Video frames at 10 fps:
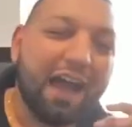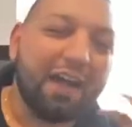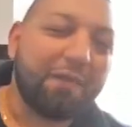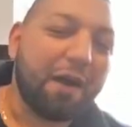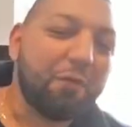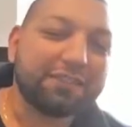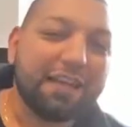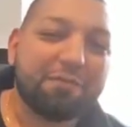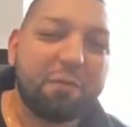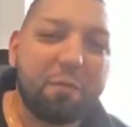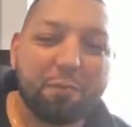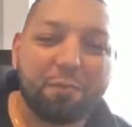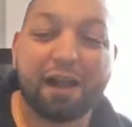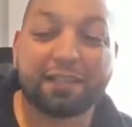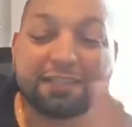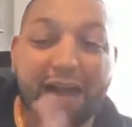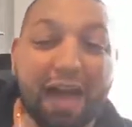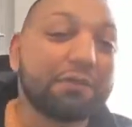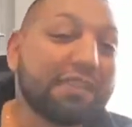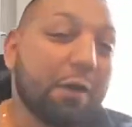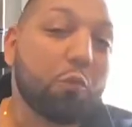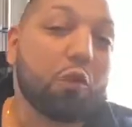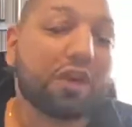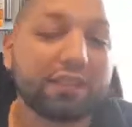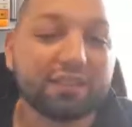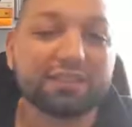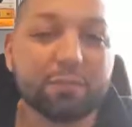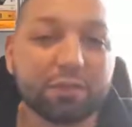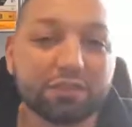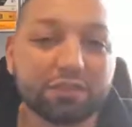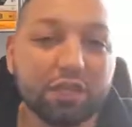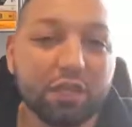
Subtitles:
if I wasn't at football practice, I was at work in the summers,